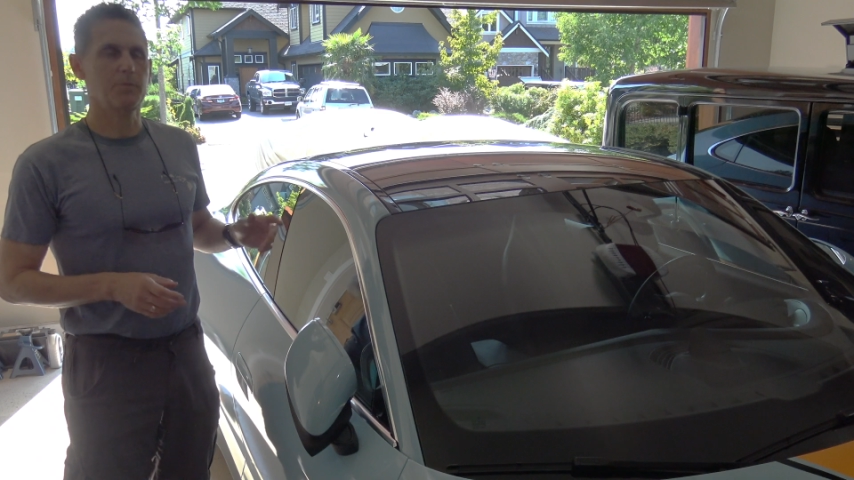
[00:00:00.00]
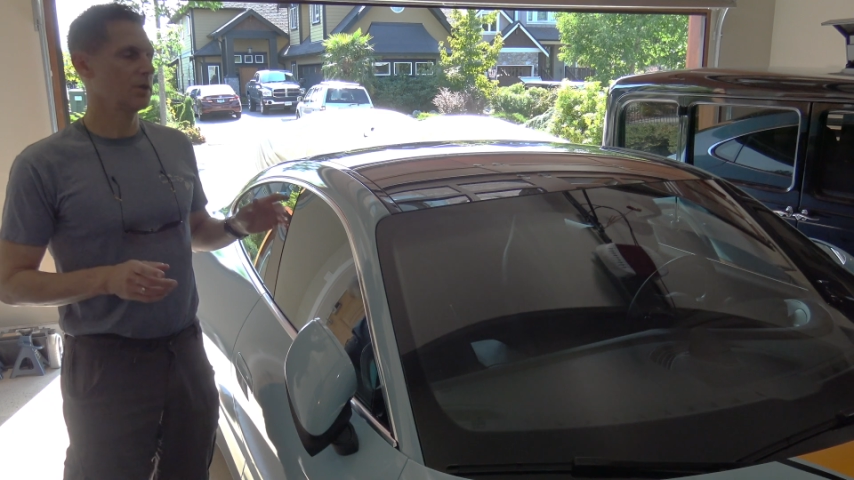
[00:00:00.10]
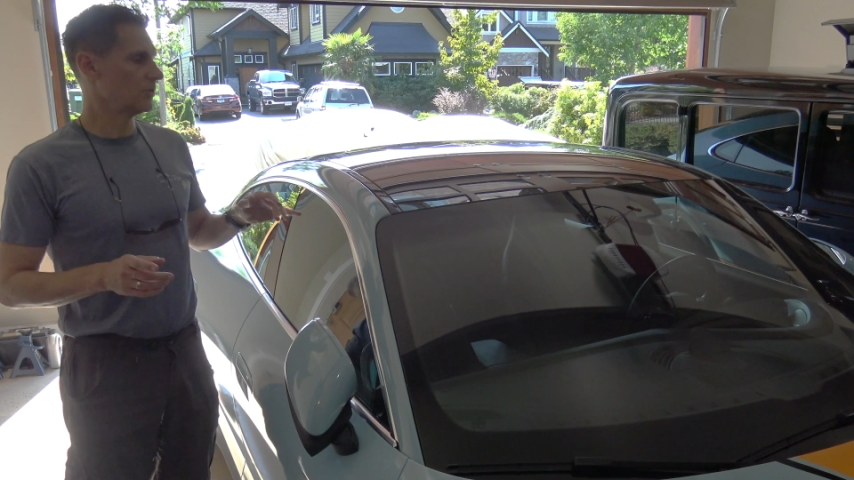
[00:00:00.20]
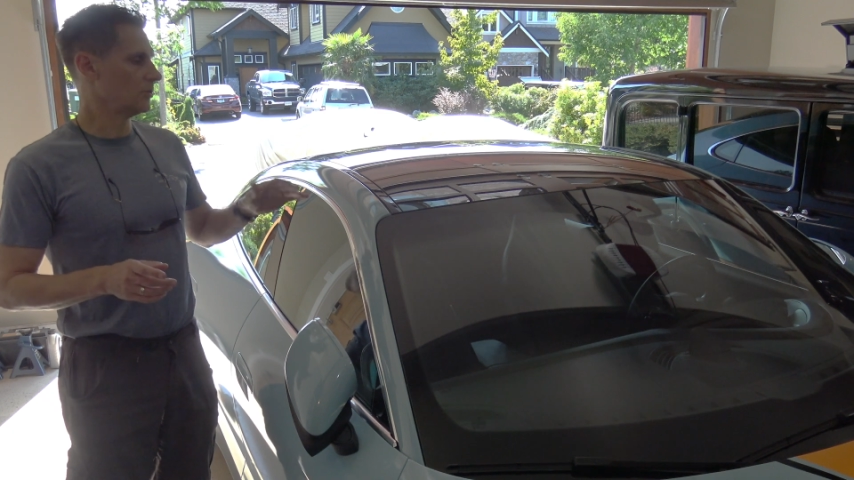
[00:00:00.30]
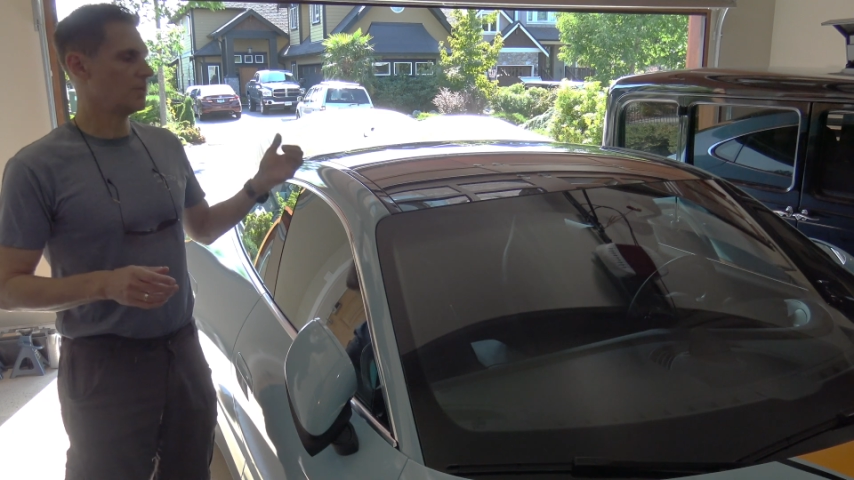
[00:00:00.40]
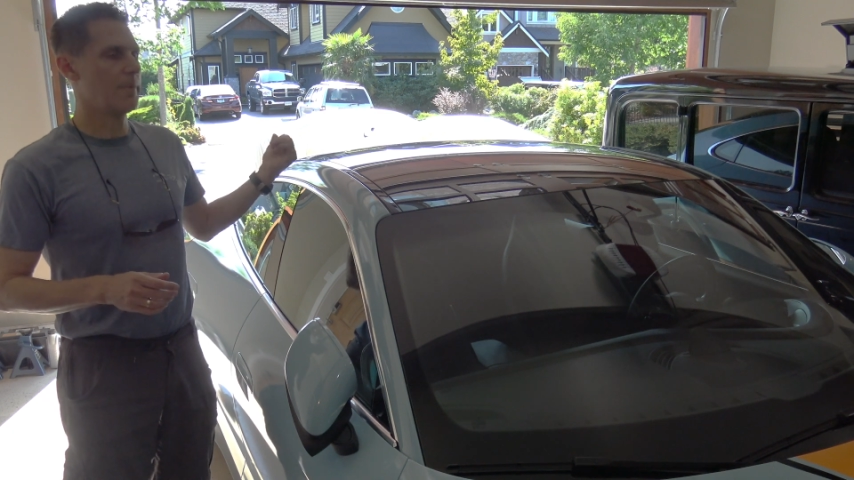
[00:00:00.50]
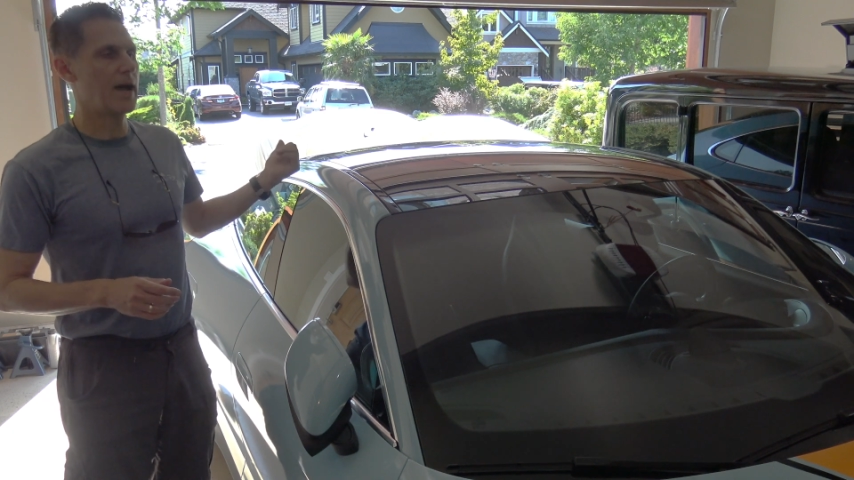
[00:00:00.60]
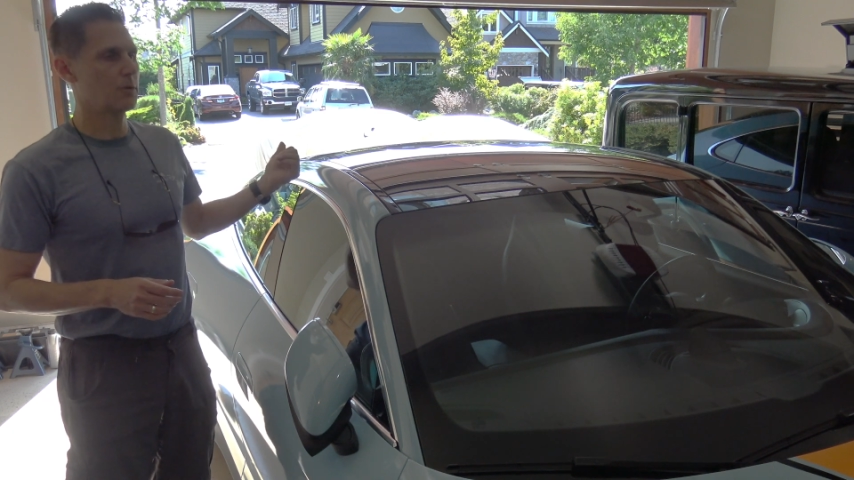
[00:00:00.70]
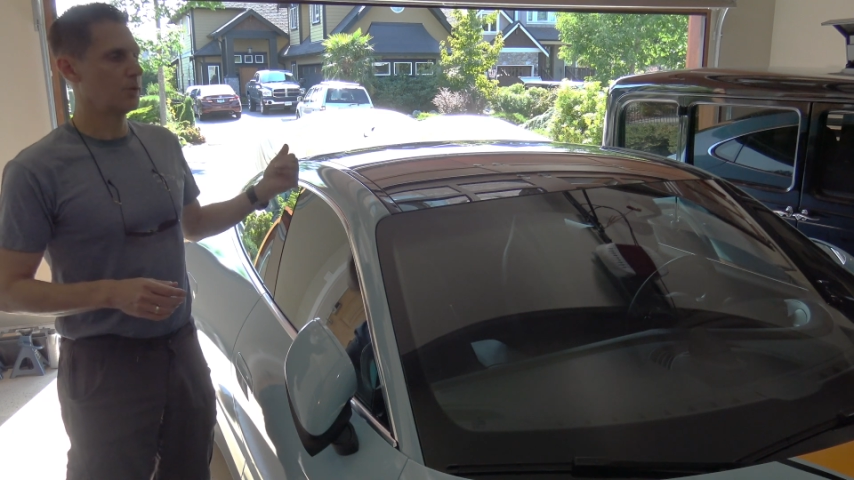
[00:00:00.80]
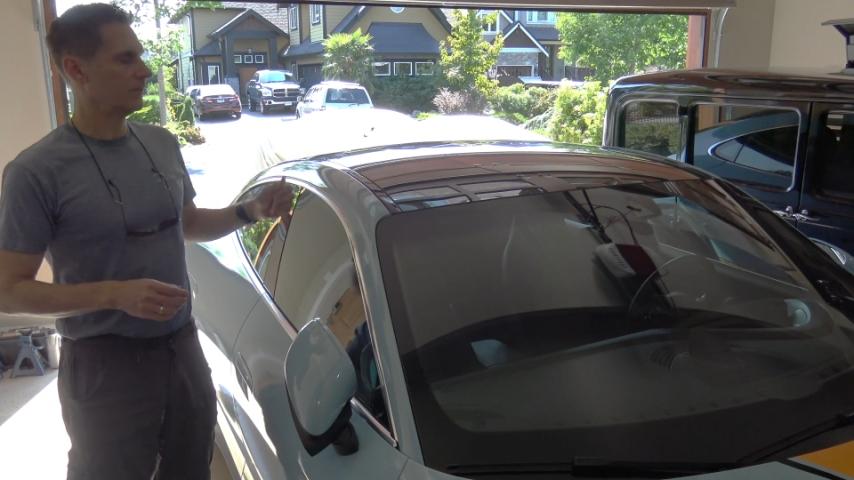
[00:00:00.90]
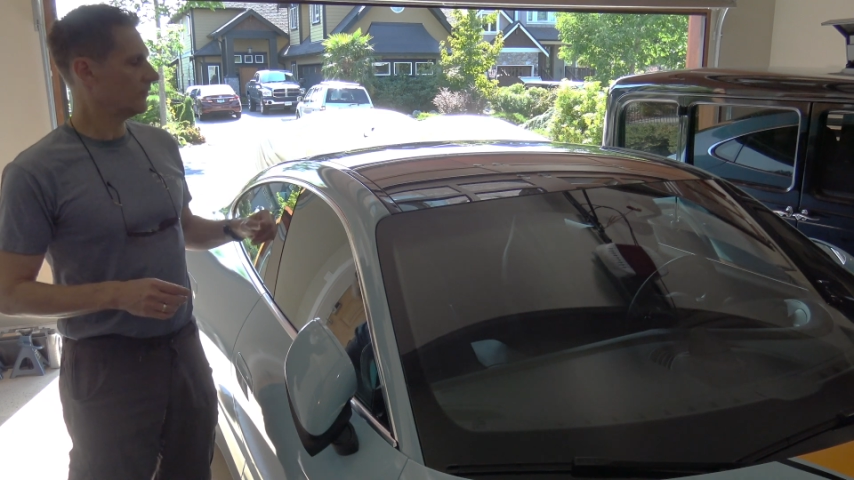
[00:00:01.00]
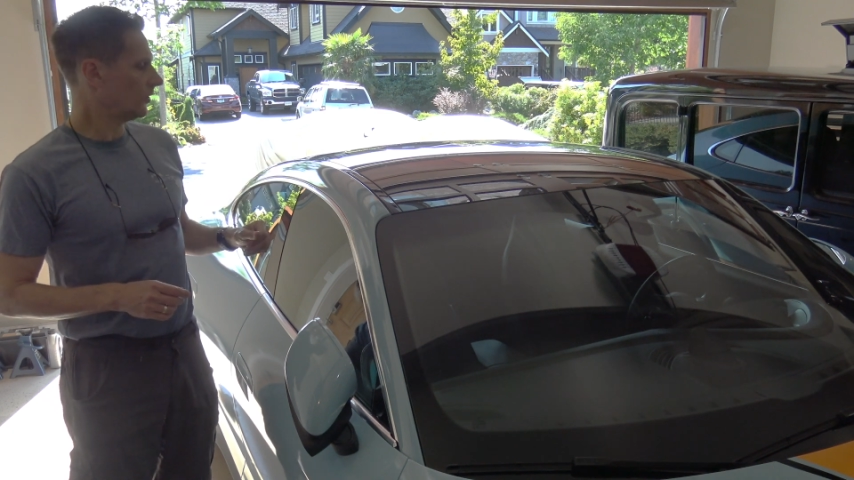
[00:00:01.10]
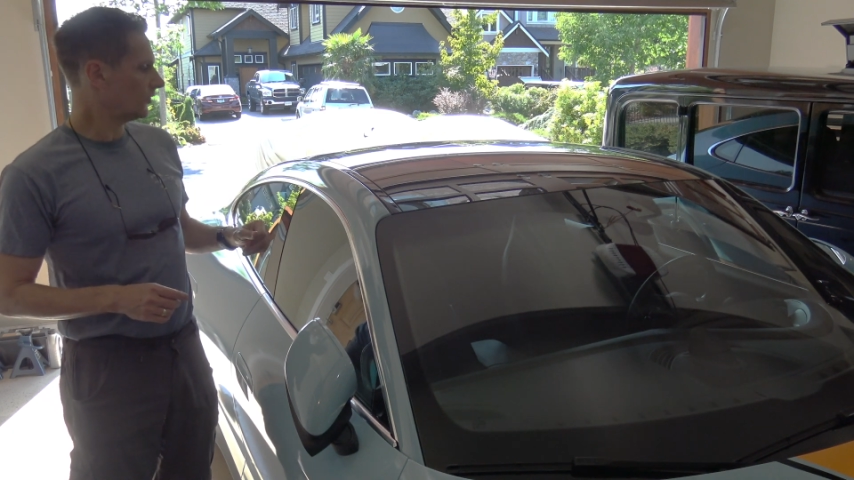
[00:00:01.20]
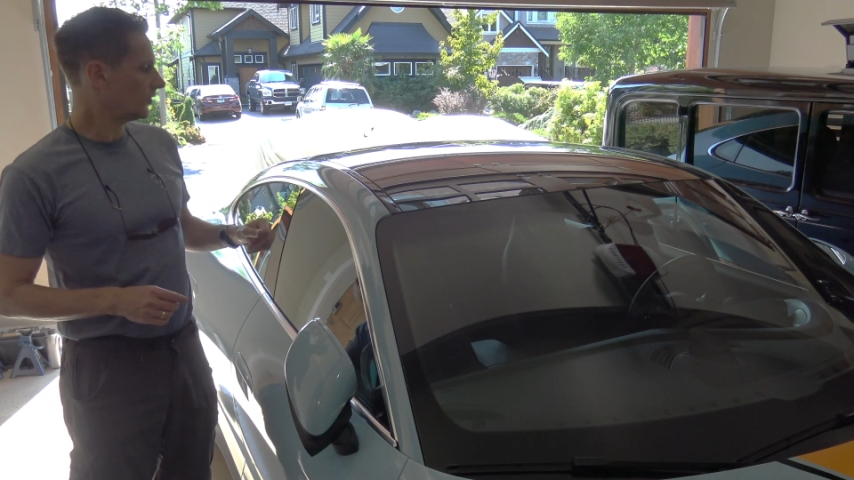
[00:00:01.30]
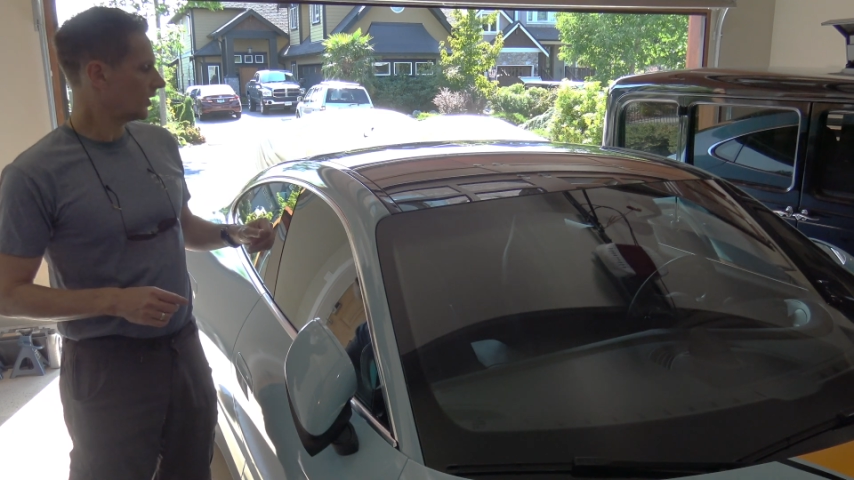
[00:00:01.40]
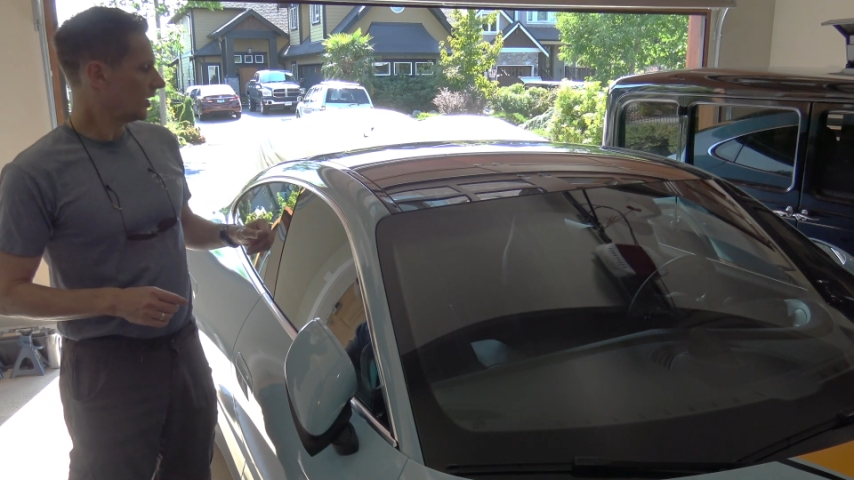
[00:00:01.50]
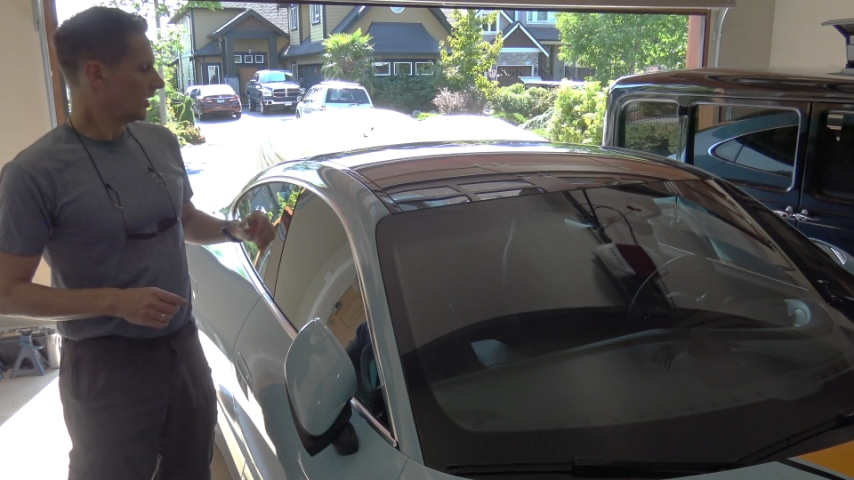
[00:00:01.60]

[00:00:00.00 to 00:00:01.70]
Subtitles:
going to do the back one first,